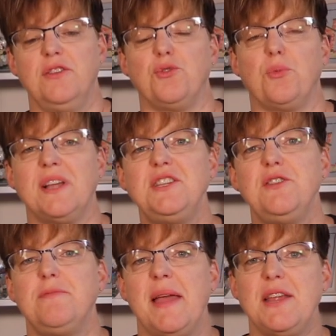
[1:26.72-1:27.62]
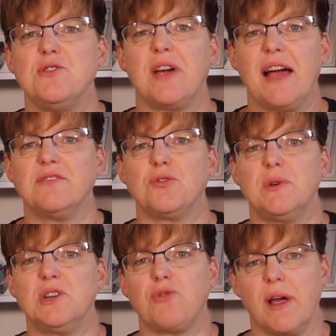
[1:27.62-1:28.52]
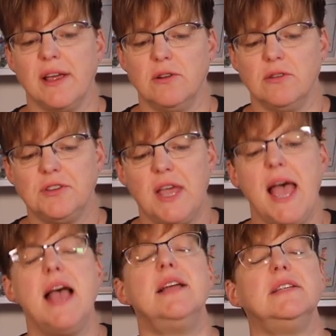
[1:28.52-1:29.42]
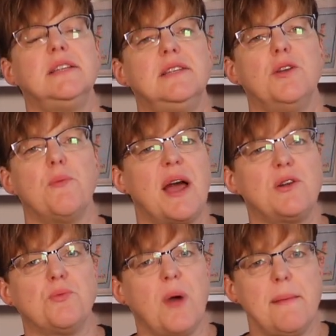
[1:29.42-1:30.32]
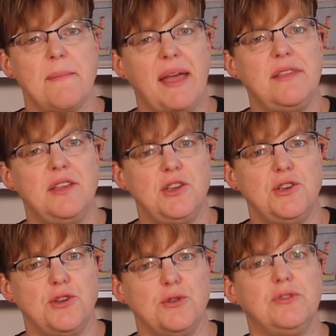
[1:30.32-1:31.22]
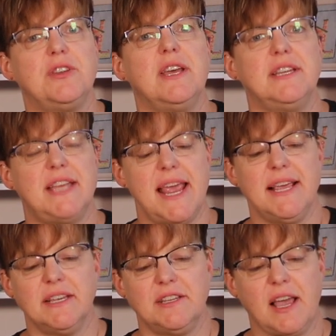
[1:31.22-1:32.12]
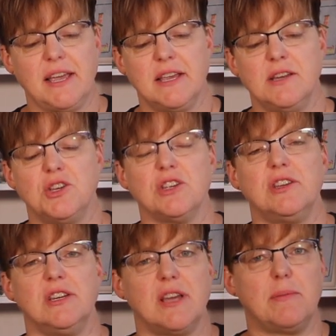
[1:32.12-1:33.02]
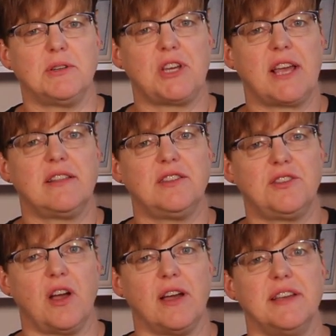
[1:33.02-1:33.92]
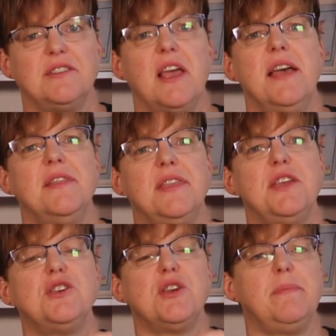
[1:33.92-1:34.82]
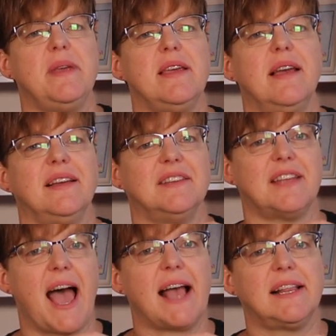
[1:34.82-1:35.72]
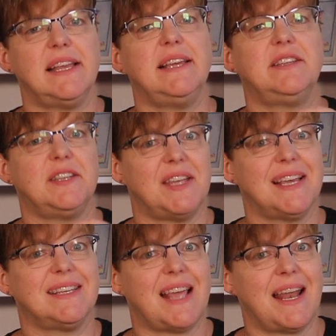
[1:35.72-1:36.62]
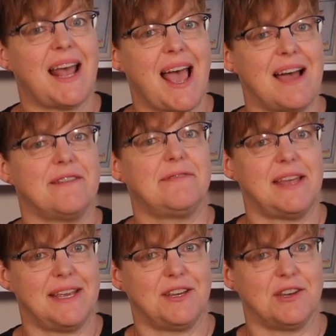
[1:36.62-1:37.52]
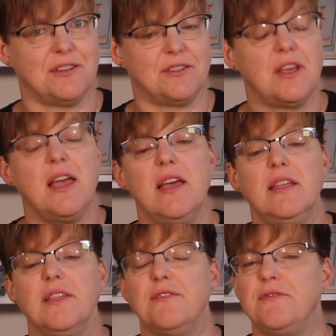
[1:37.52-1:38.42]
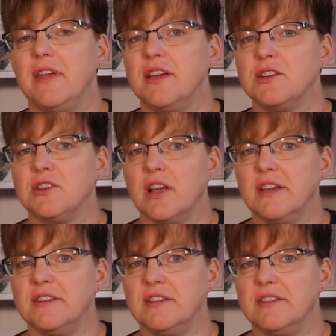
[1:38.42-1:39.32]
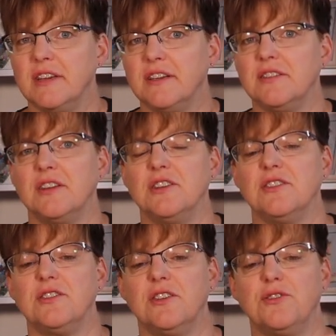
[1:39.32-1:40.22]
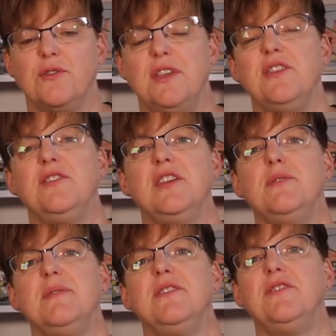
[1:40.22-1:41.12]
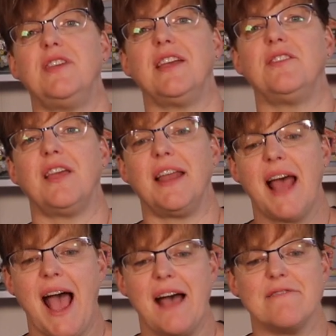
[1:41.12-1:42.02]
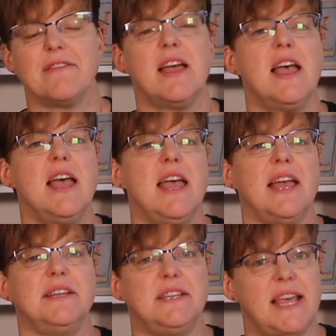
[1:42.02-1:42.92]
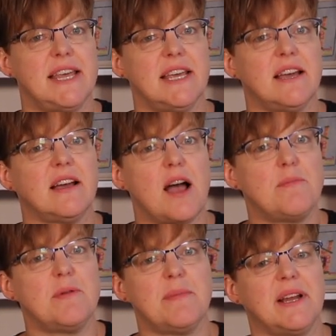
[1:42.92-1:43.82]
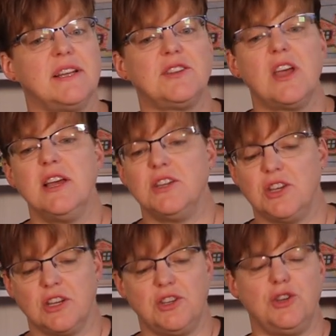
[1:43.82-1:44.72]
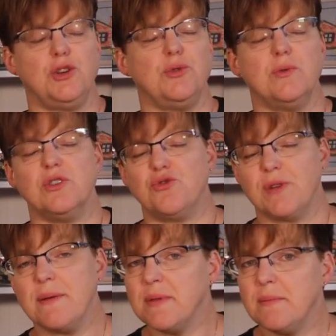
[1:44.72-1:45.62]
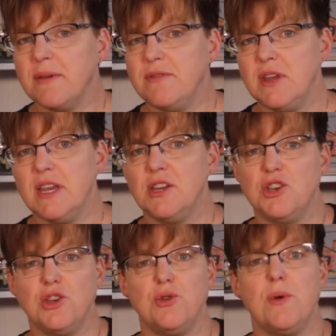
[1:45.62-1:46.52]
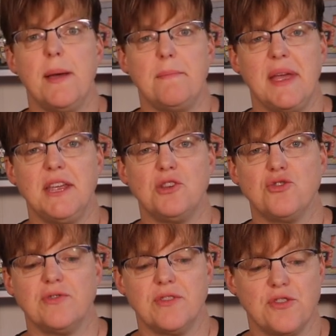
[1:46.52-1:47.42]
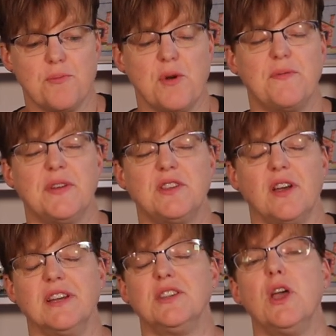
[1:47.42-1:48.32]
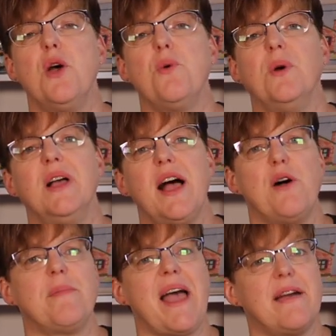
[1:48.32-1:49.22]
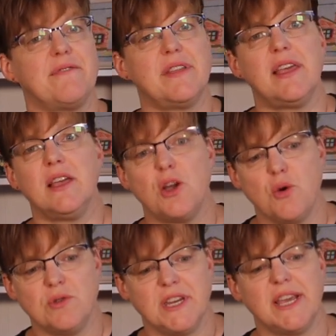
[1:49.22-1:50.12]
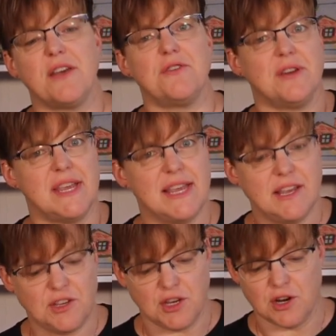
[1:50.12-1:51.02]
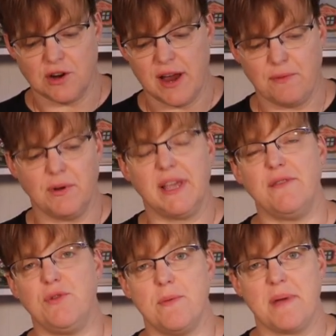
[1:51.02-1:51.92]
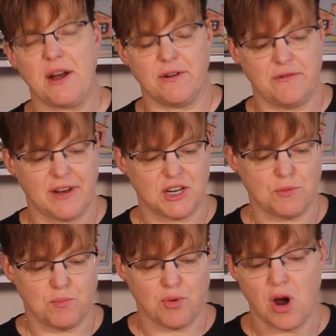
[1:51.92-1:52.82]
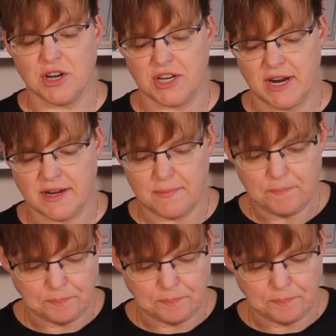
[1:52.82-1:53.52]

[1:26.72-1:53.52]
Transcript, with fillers: So once you've made your half square triangles, no matter what method you use, take a second just to double check the size. These should be exactly six and a half inches. The finished size is six inches, so these need to be six and a half. And taking a couple minutes just to trim them if you need to, making sure they're the perfect size will help everything go together easier and will give you a better finished project.